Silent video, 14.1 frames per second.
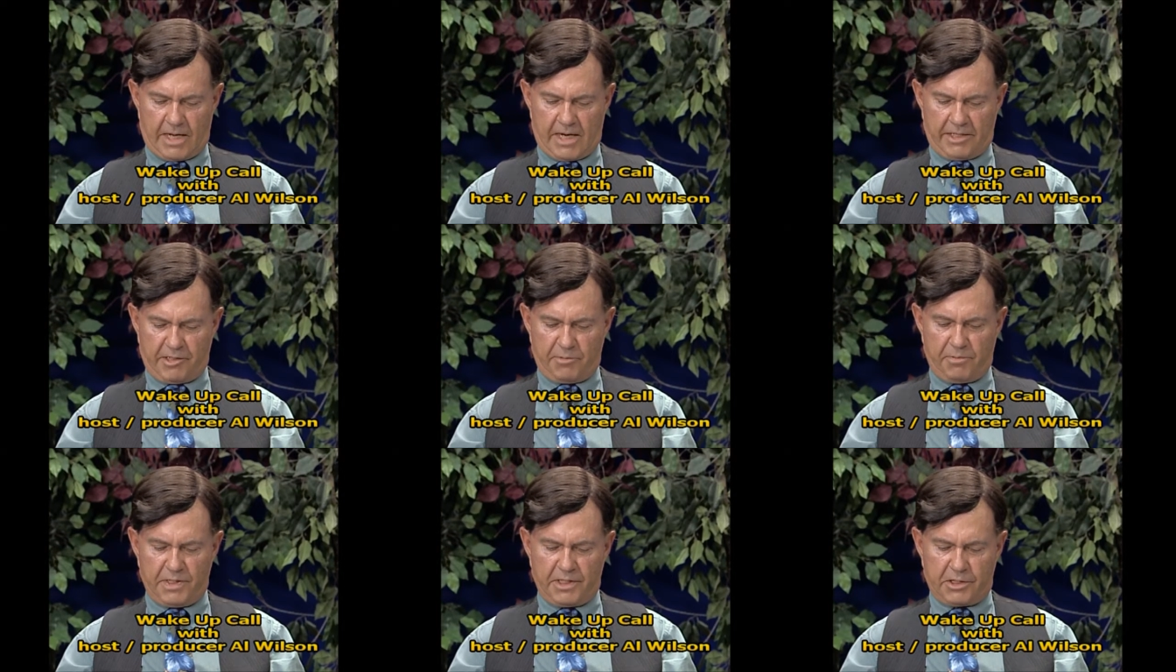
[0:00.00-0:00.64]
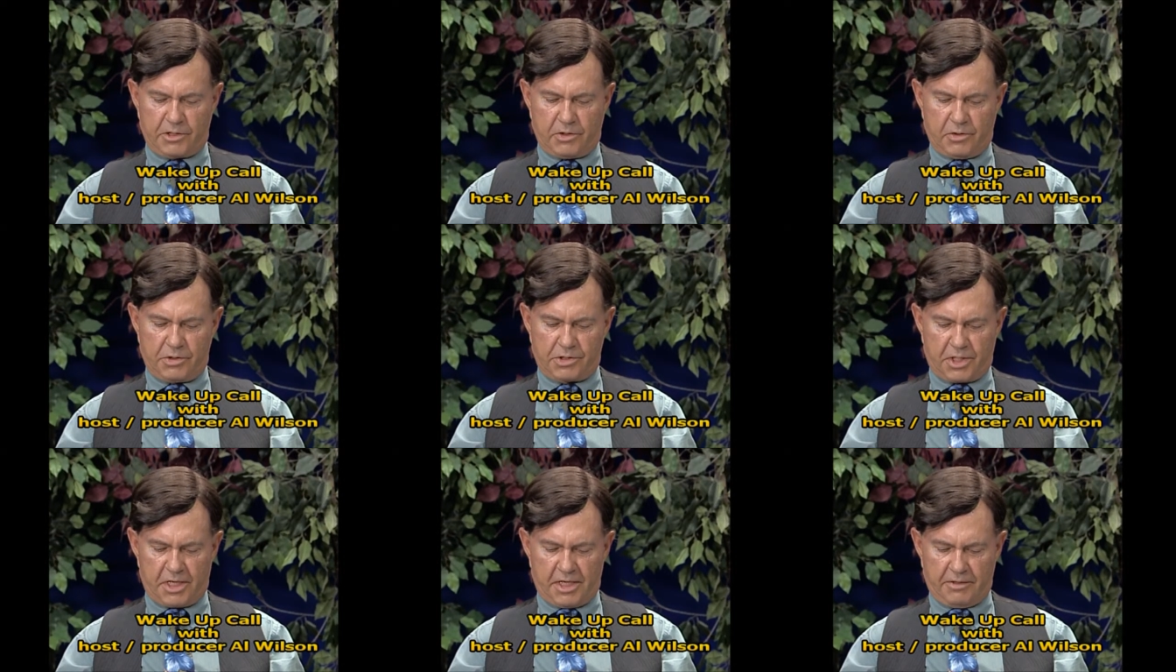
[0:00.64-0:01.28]
And the beat
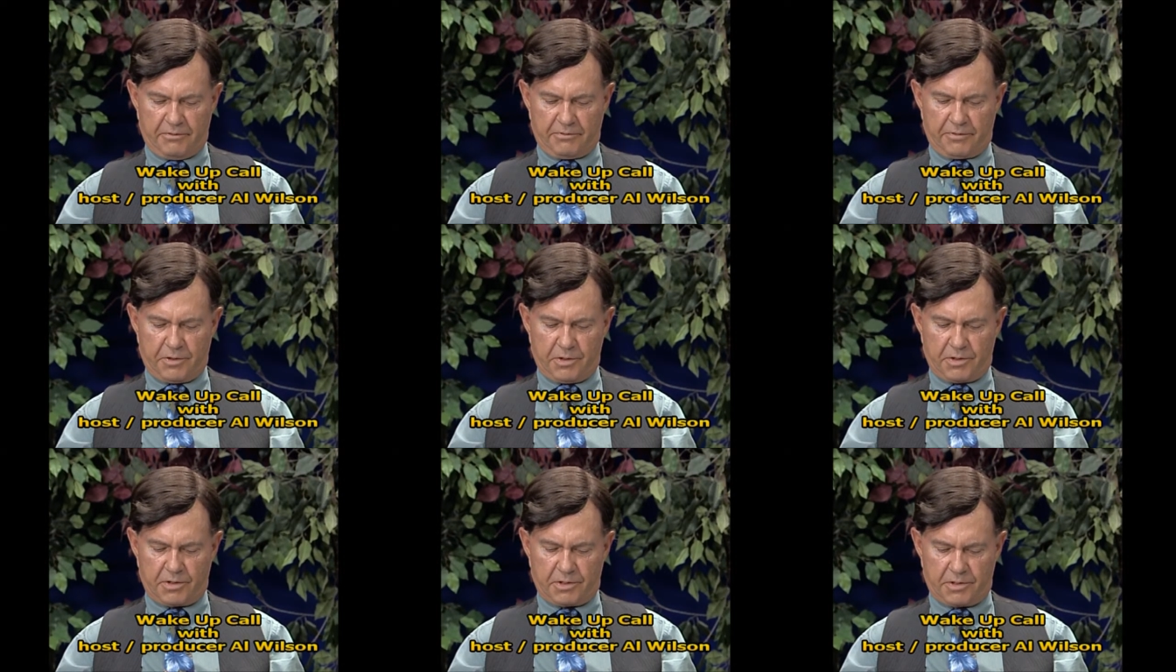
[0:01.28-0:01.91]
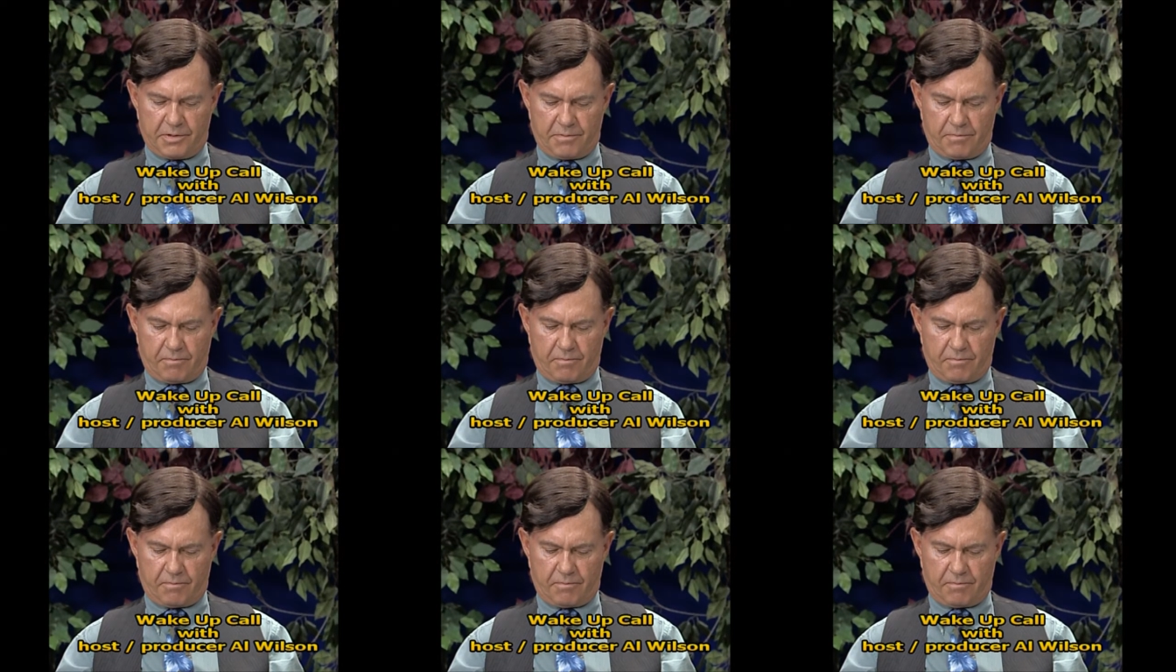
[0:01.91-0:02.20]
goes on, folks.